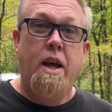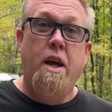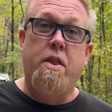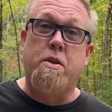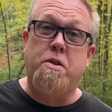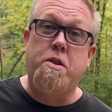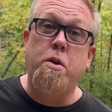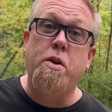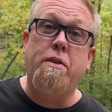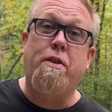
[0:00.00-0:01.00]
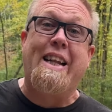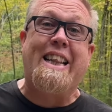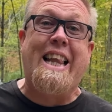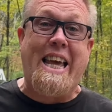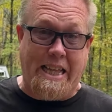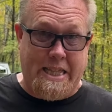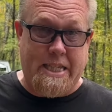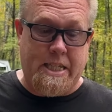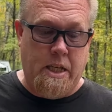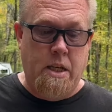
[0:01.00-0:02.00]
There's two different
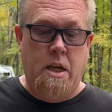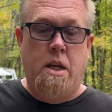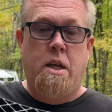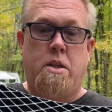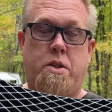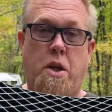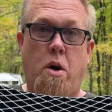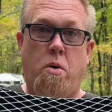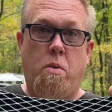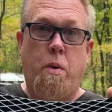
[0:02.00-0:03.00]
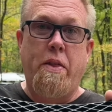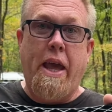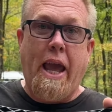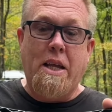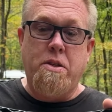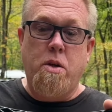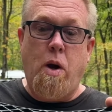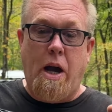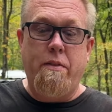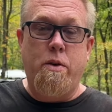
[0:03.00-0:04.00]
lengths. So when they ask you
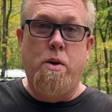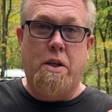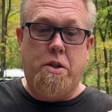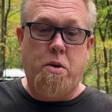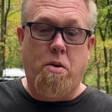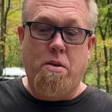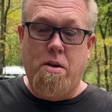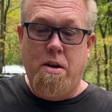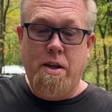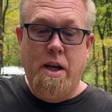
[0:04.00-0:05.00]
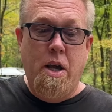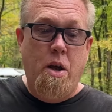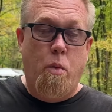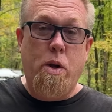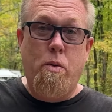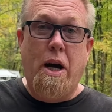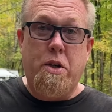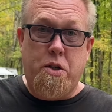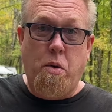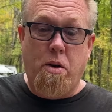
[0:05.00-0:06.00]
if you want short or long, we want
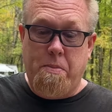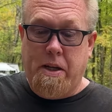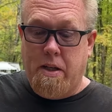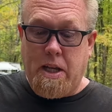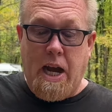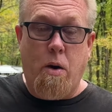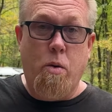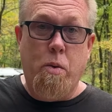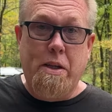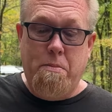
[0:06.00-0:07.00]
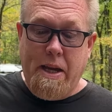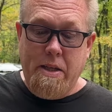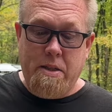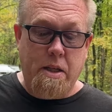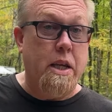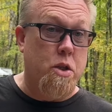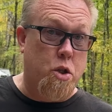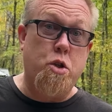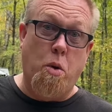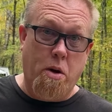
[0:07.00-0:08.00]
short because our wheelbase is
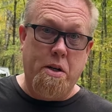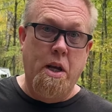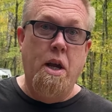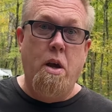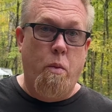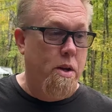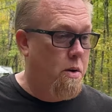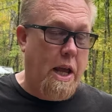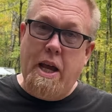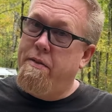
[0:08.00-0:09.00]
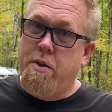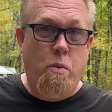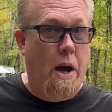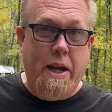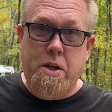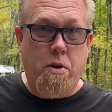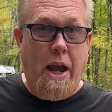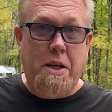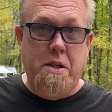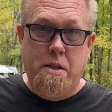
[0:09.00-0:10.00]
short. We don't have the wide
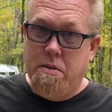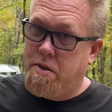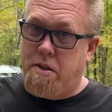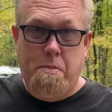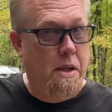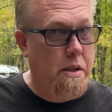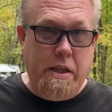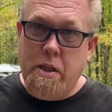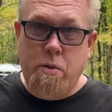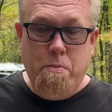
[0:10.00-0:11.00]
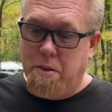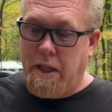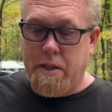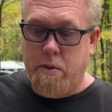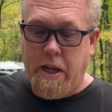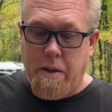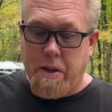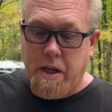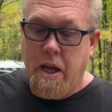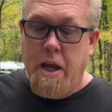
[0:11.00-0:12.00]
traction stability, you name
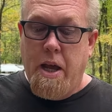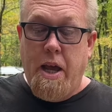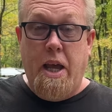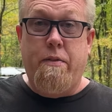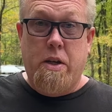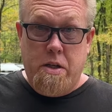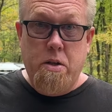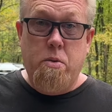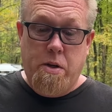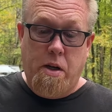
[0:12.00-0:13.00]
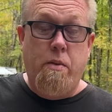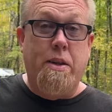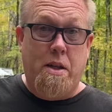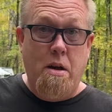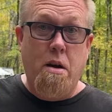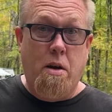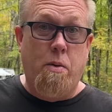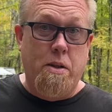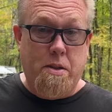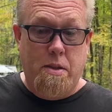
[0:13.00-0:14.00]
it. If you do, you're gonna want the longer
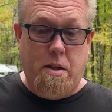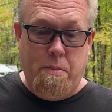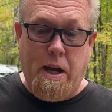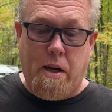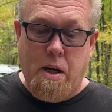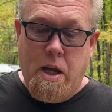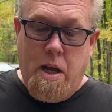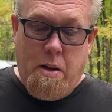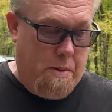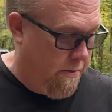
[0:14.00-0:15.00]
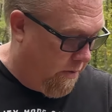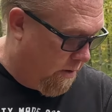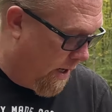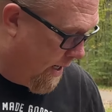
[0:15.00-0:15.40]
ones because they're better. But for right